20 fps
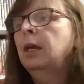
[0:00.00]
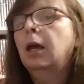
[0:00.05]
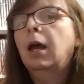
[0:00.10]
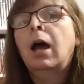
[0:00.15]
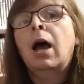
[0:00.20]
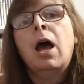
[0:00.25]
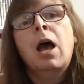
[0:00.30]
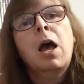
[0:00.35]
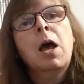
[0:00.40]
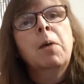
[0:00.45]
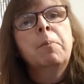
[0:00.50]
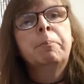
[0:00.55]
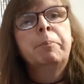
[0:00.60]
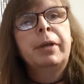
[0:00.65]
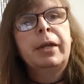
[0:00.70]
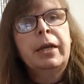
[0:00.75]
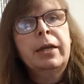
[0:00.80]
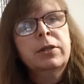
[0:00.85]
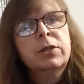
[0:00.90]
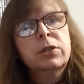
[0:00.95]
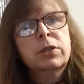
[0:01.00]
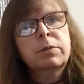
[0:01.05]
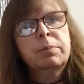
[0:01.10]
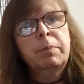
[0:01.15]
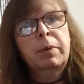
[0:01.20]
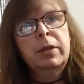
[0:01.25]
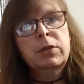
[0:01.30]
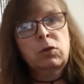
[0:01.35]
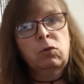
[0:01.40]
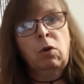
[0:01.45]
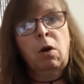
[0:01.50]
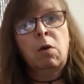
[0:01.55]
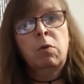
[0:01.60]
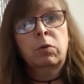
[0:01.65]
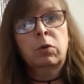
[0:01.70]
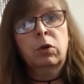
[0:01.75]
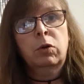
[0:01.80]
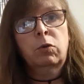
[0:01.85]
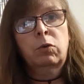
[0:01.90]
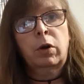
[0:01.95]
But it's
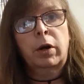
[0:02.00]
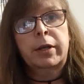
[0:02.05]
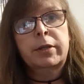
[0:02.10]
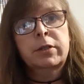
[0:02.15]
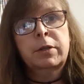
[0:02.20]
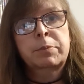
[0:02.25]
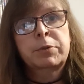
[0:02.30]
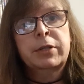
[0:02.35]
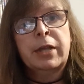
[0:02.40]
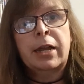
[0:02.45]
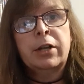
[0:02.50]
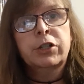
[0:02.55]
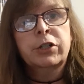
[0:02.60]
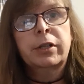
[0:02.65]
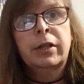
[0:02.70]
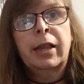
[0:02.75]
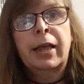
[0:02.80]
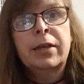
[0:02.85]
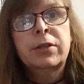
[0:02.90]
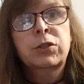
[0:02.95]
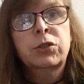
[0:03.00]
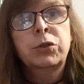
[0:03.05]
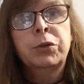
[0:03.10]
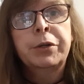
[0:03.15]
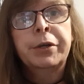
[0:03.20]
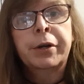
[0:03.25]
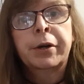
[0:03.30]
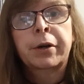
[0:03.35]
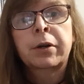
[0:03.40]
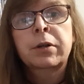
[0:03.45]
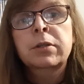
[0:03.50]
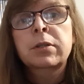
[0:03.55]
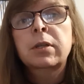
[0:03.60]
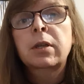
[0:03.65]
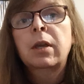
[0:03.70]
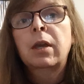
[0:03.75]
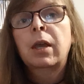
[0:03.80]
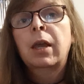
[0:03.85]
grown quite substantially in the last 2 years.